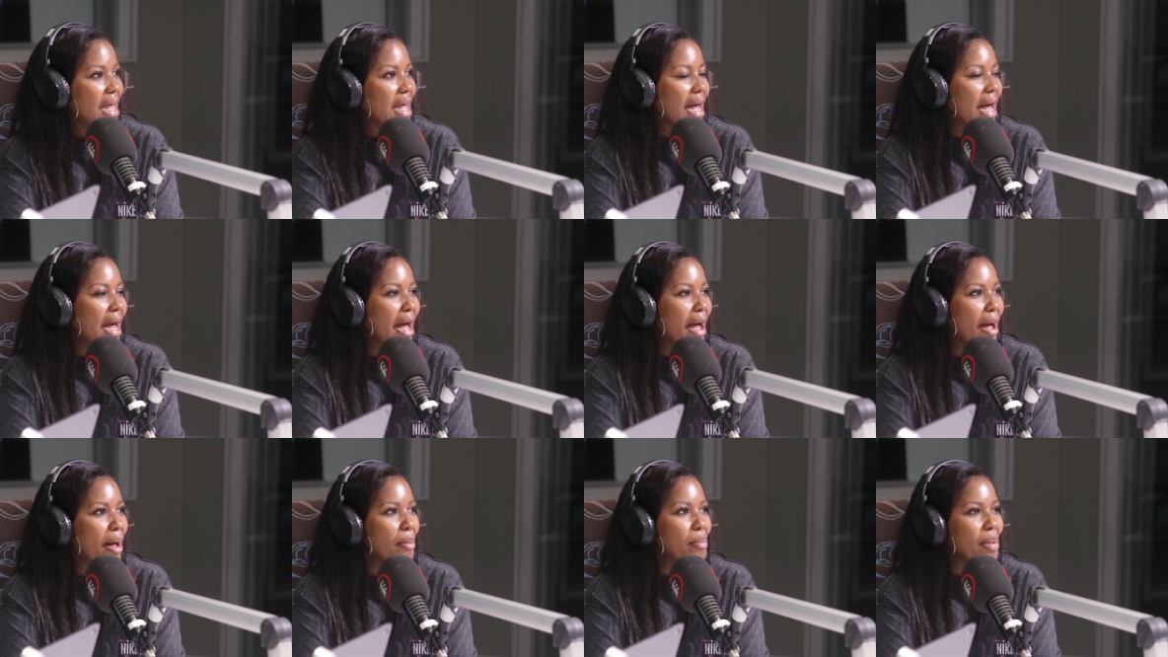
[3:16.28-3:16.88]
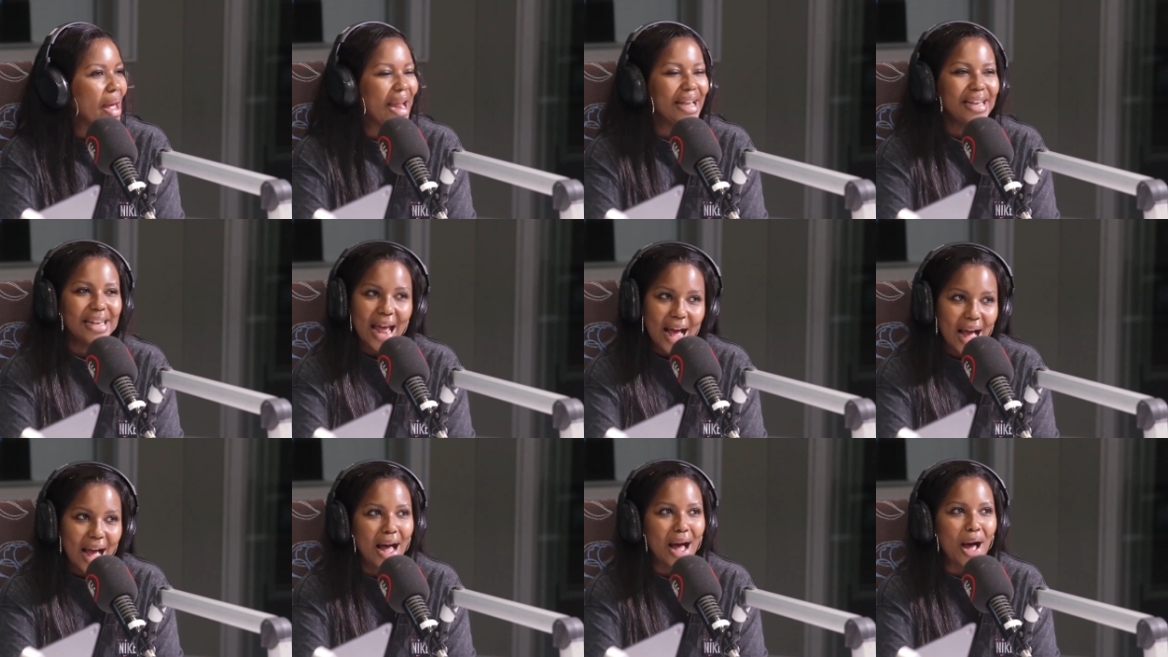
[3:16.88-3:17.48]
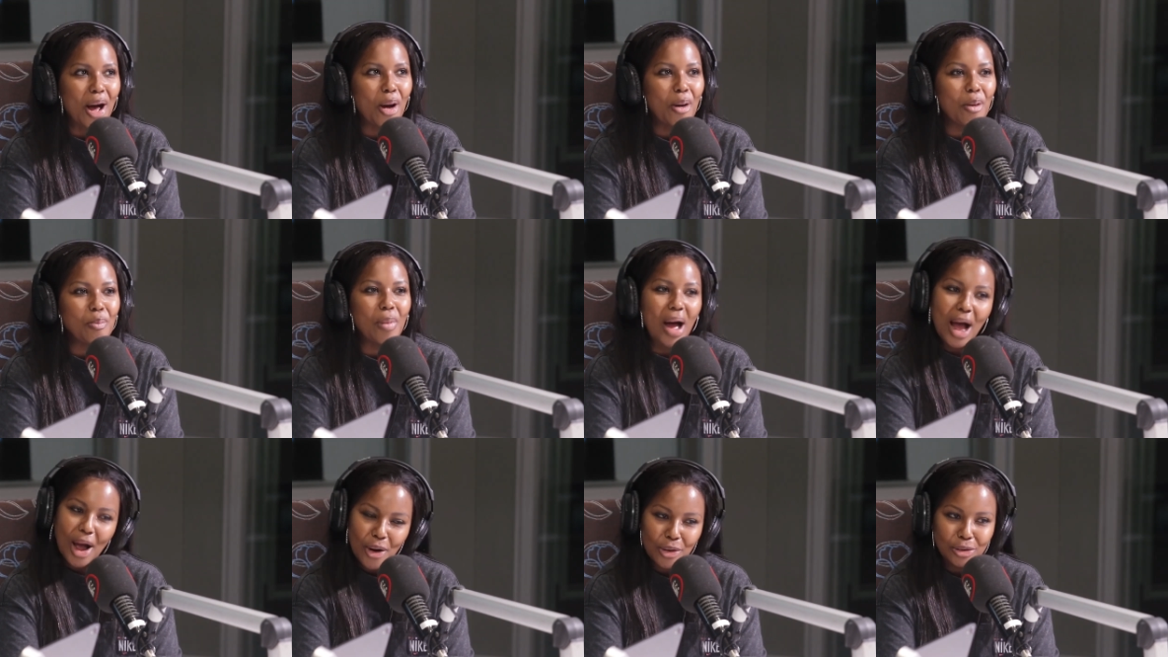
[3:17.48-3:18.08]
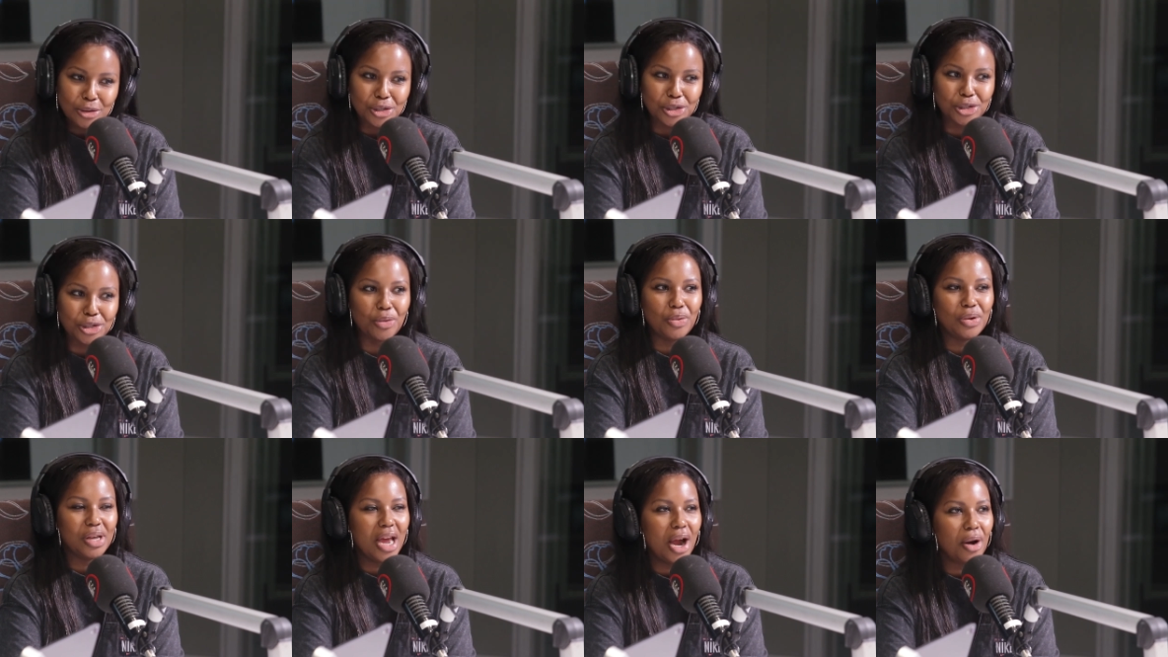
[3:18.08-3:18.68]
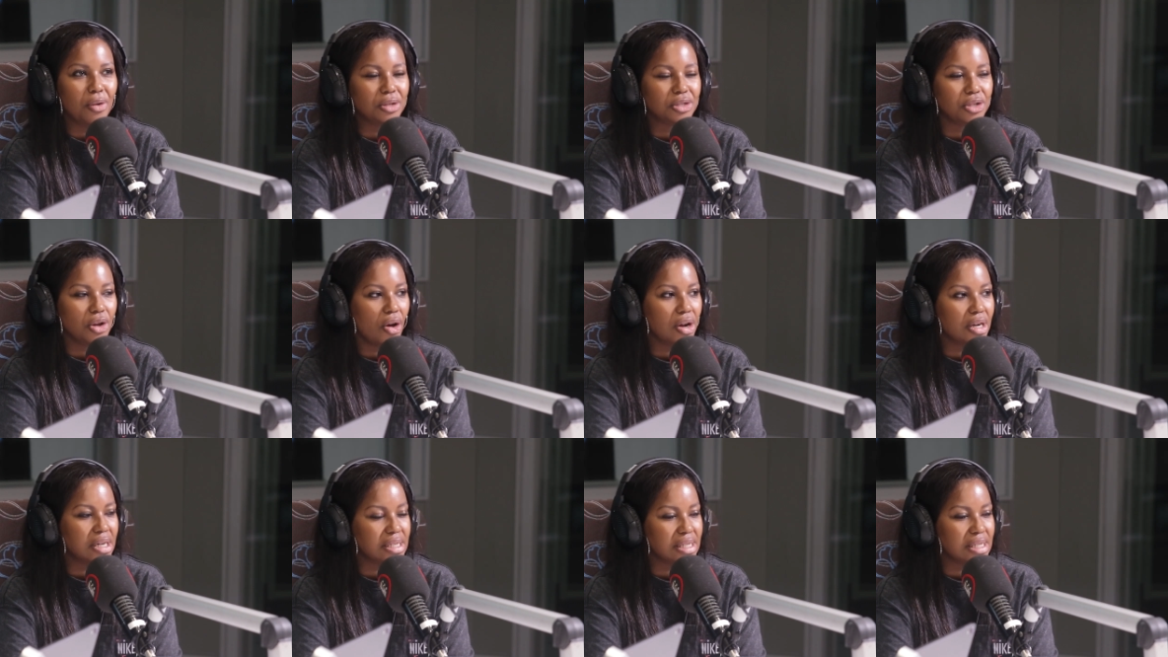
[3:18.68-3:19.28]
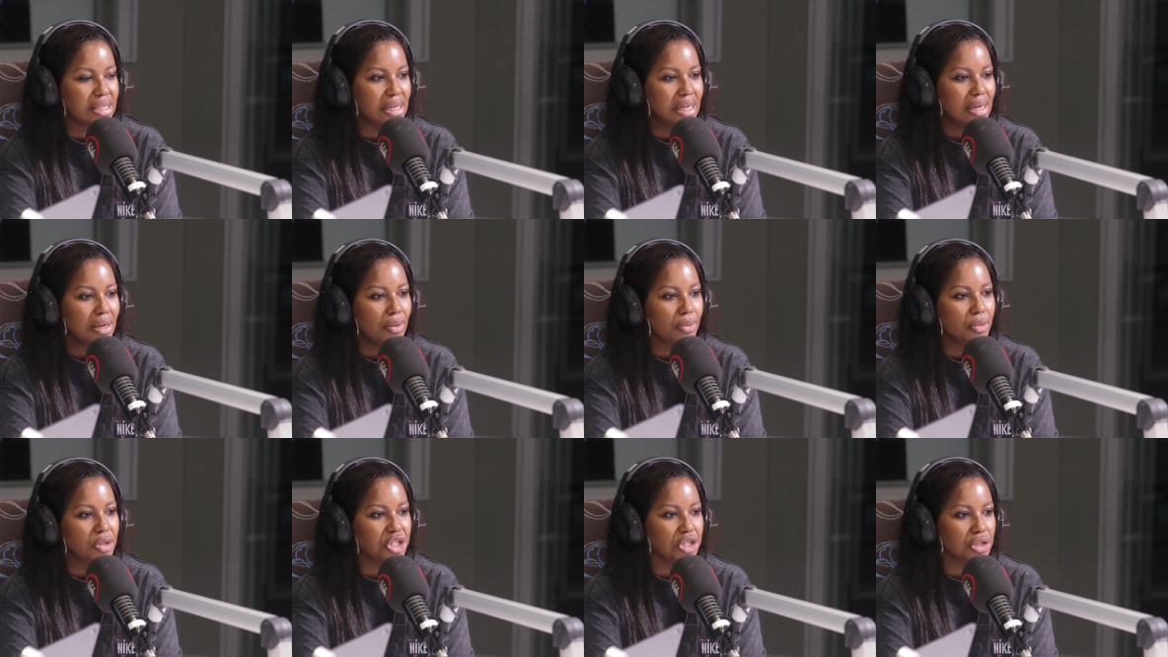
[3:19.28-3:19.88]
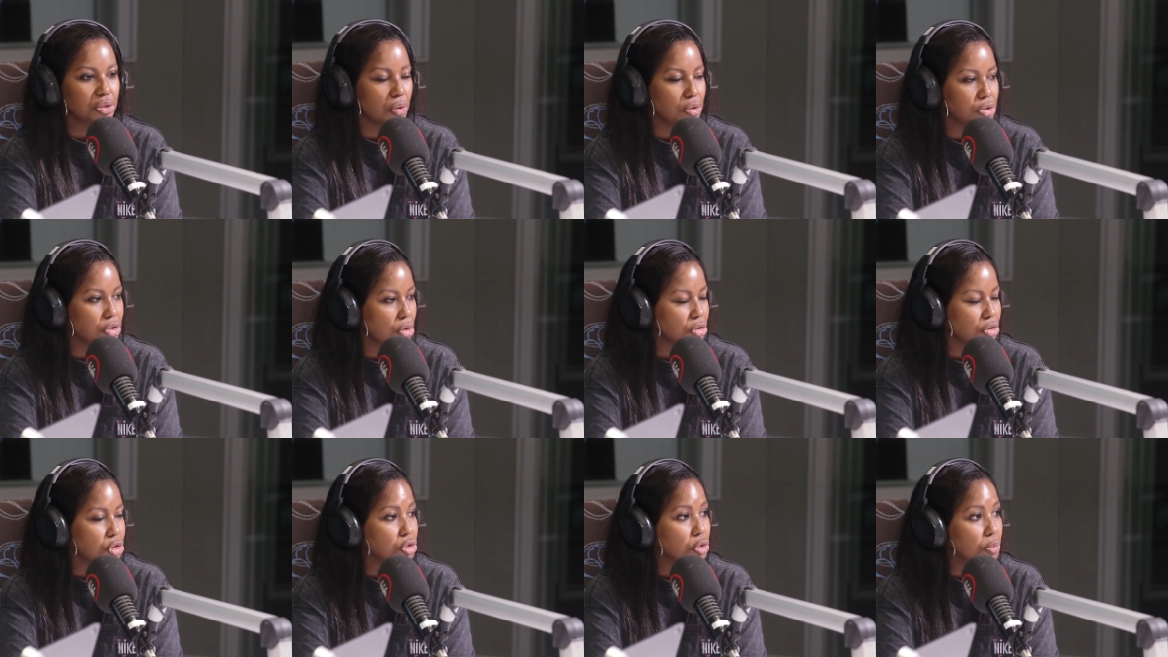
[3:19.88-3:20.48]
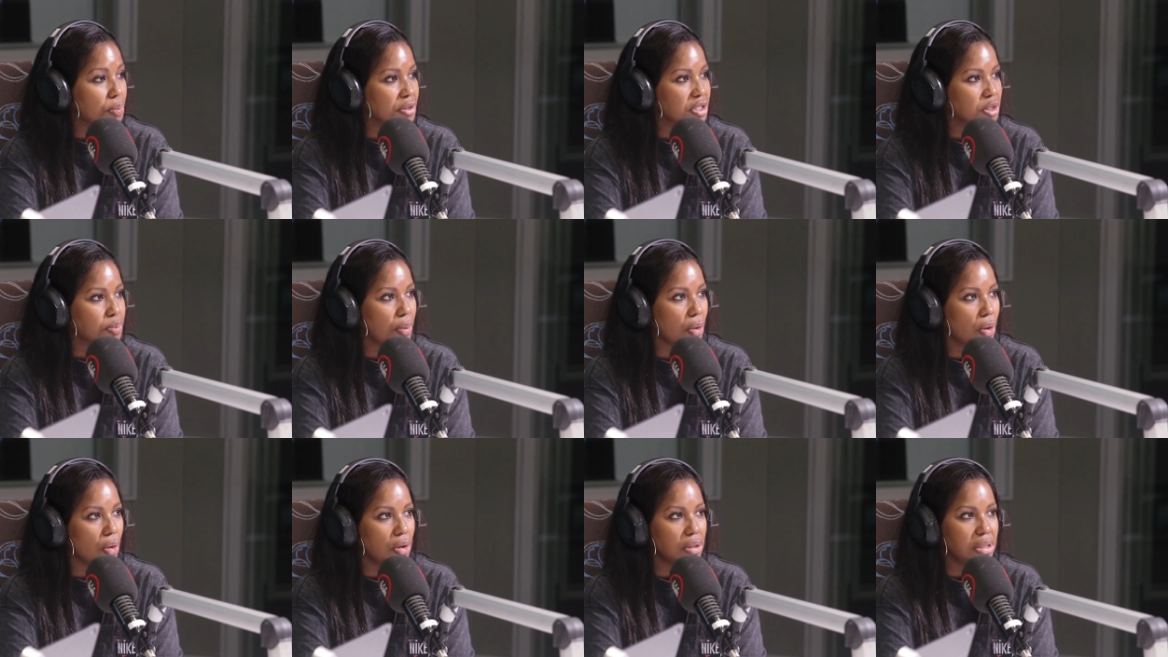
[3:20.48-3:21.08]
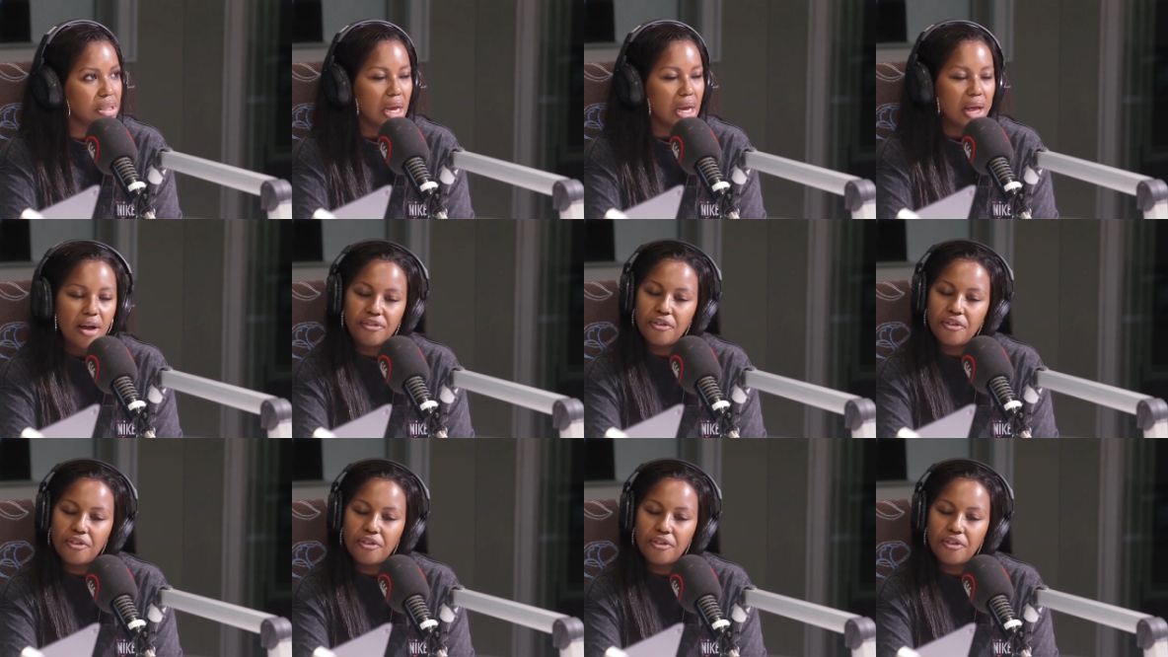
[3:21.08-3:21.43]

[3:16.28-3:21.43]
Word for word: Um, and now my own show, Carol's Odyssey, which is also on Super Beautiful. Sport.